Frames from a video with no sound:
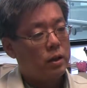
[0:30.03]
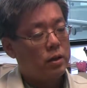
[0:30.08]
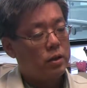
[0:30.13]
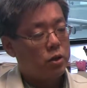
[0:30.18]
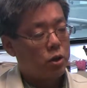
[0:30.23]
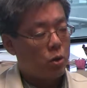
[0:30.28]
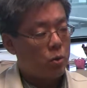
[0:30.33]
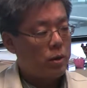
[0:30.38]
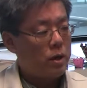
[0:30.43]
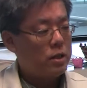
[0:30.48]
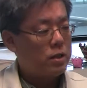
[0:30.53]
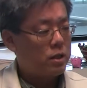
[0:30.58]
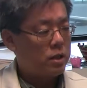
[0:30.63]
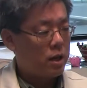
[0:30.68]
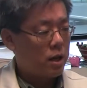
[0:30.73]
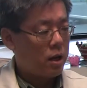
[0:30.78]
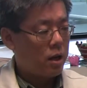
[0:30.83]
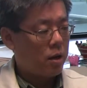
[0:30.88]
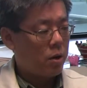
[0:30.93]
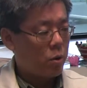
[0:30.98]
So each
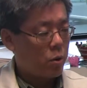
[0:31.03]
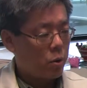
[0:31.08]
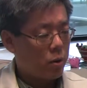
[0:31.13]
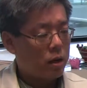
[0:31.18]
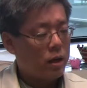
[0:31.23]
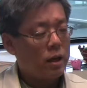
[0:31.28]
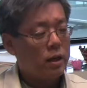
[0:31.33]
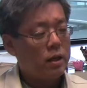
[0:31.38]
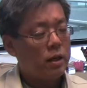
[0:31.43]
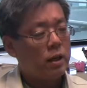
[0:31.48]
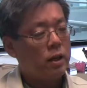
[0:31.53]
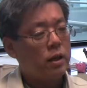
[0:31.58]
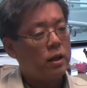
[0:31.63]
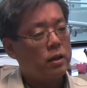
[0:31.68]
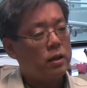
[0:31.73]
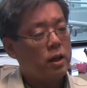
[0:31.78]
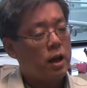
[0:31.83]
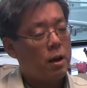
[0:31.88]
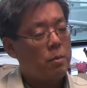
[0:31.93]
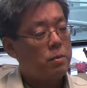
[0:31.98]
organ
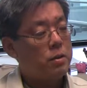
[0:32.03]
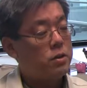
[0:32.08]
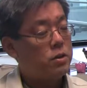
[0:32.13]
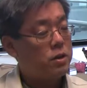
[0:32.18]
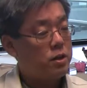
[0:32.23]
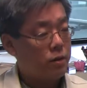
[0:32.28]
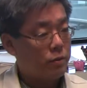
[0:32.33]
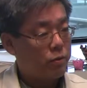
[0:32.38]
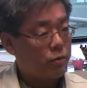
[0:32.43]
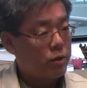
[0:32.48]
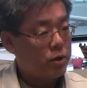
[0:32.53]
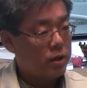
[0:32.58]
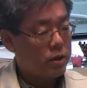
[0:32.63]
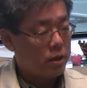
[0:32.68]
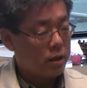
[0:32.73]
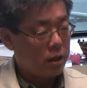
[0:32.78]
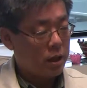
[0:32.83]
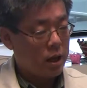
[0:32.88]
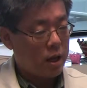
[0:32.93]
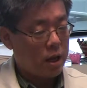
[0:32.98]
type is
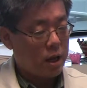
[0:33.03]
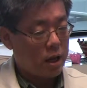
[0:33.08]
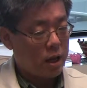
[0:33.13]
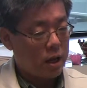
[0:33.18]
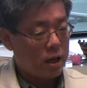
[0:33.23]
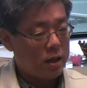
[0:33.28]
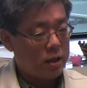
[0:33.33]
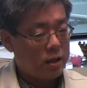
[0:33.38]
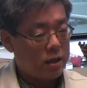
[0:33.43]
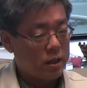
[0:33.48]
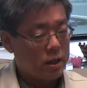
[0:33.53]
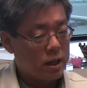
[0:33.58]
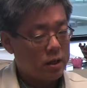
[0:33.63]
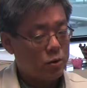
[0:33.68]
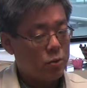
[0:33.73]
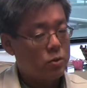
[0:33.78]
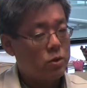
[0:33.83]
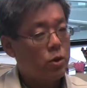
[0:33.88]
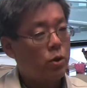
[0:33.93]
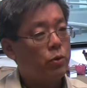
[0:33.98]
different, and as
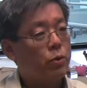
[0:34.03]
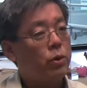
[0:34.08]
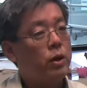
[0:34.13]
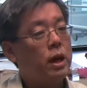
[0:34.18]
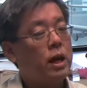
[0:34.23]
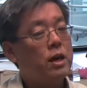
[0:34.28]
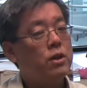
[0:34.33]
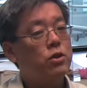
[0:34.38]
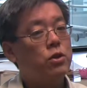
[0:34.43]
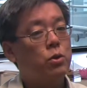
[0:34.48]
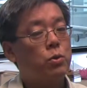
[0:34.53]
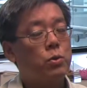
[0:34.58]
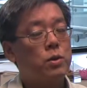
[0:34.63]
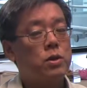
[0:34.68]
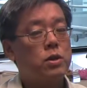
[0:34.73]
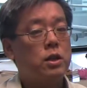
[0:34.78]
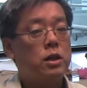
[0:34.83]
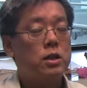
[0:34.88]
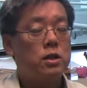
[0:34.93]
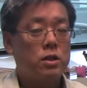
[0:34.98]
a result, their cancer
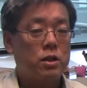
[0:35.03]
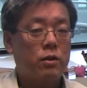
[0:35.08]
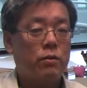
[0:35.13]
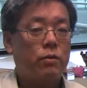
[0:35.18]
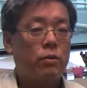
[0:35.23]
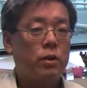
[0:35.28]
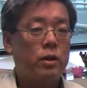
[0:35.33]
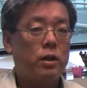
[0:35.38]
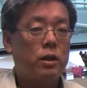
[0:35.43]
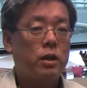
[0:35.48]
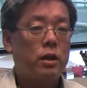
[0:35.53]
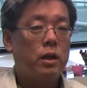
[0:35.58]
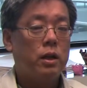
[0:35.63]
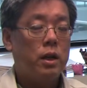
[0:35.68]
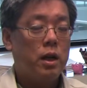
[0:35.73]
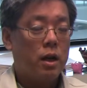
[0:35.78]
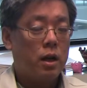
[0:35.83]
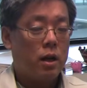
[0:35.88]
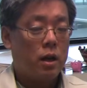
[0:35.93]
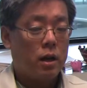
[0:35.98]
risk is different.
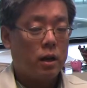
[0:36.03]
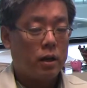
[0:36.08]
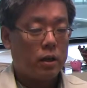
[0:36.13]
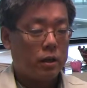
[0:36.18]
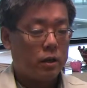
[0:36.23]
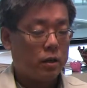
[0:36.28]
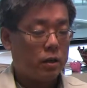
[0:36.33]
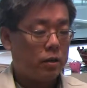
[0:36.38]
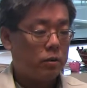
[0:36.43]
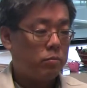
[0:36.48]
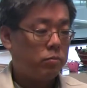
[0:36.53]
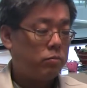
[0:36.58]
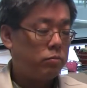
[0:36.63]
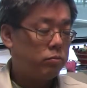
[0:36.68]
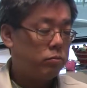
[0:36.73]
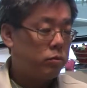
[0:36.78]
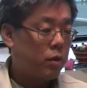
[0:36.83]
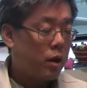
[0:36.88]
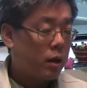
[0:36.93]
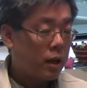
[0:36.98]

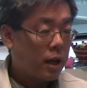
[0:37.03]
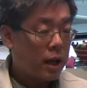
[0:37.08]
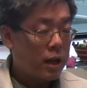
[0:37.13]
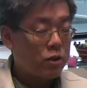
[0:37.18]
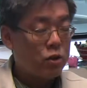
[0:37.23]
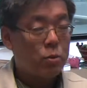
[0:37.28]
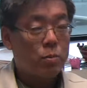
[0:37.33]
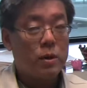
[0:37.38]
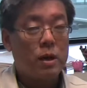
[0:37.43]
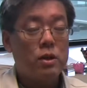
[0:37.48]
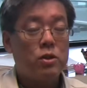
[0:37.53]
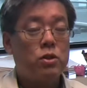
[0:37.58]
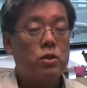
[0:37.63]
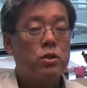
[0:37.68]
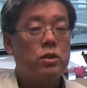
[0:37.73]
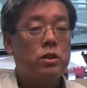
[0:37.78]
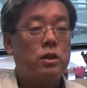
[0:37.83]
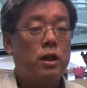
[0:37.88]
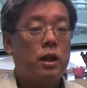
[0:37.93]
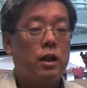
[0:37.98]
Lung cancer
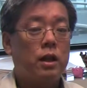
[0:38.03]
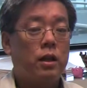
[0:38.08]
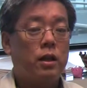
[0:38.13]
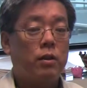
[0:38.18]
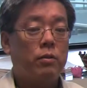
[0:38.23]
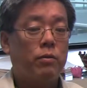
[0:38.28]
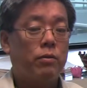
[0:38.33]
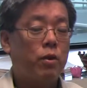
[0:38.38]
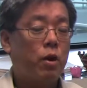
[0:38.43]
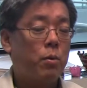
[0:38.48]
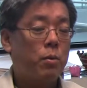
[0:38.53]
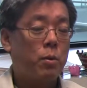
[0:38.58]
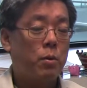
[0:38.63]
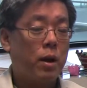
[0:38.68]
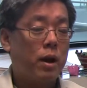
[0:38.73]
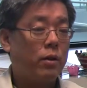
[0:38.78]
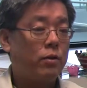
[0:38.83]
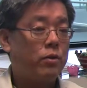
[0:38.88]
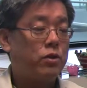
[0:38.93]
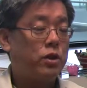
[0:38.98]
patients get a lymphoma
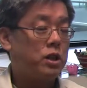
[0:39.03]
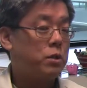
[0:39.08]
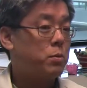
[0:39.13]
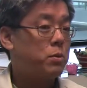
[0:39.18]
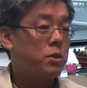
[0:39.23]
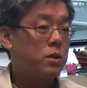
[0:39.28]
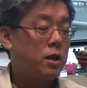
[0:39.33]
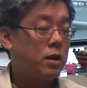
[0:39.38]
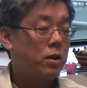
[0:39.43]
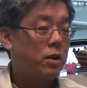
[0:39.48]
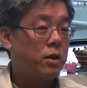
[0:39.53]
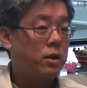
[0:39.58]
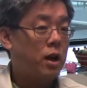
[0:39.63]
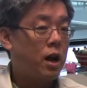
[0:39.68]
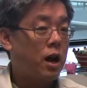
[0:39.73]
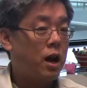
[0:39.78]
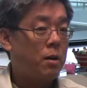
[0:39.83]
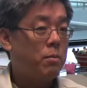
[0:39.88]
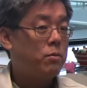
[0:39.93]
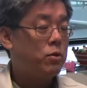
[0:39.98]
around 6% of the
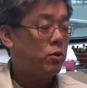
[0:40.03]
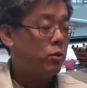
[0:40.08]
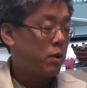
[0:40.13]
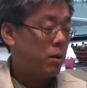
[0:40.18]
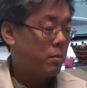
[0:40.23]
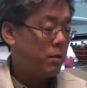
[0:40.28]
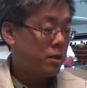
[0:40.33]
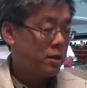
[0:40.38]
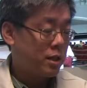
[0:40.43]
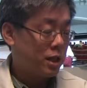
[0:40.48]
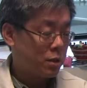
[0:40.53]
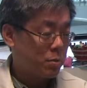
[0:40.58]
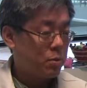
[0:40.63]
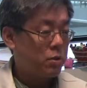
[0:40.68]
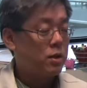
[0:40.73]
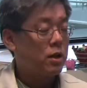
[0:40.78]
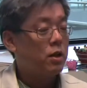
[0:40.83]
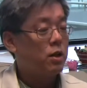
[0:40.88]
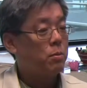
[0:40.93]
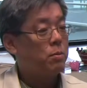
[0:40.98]
time, so that means
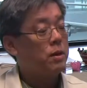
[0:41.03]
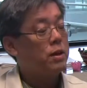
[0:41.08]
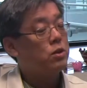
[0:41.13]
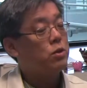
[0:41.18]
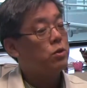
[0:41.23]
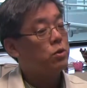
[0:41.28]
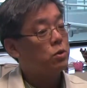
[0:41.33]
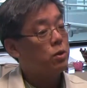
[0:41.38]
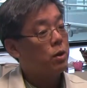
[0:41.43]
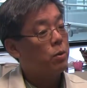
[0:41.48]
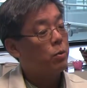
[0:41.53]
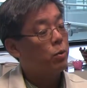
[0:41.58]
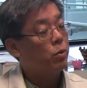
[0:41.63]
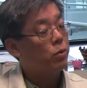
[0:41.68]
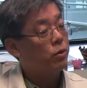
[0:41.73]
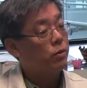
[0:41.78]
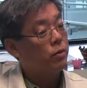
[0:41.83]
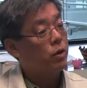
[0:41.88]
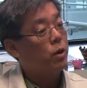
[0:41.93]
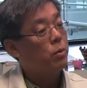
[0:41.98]
6% of the patients that will
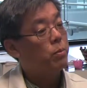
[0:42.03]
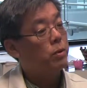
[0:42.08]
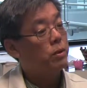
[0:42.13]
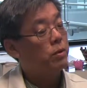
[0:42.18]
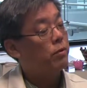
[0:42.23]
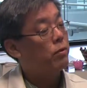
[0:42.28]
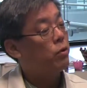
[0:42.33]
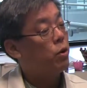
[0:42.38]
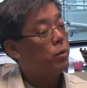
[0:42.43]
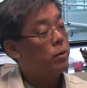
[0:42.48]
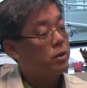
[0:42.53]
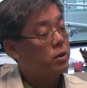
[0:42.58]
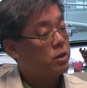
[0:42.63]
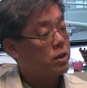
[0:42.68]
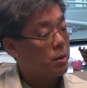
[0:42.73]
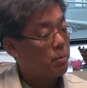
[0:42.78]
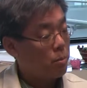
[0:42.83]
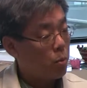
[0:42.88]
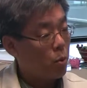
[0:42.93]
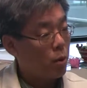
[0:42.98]
develop a lymphoma at
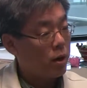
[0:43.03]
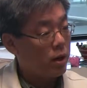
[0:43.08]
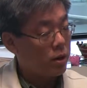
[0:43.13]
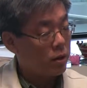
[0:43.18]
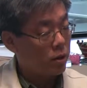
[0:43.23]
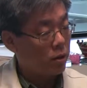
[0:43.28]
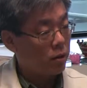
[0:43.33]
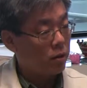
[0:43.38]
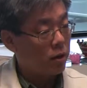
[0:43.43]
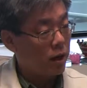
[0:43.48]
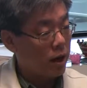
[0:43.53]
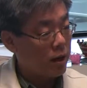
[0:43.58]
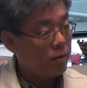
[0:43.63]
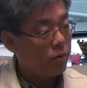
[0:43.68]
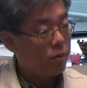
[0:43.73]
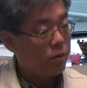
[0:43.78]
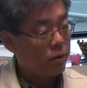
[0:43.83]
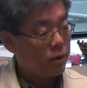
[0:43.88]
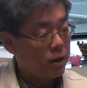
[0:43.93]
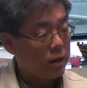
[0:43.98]
some point in their
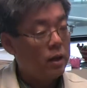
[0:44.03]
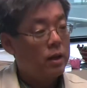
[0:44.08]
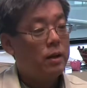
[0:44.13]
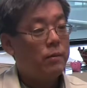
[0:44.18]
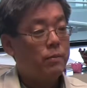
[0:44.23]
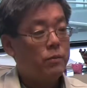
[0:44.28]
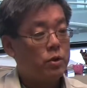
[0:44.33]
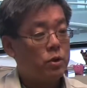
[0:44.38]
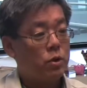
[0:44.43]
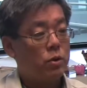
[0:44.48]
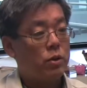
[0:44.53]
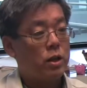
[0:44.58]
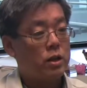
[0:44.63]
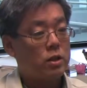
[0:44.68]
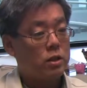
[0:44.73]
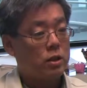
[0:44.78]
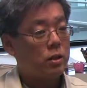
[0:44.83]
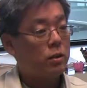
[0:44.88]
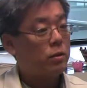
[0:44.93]
life. So that's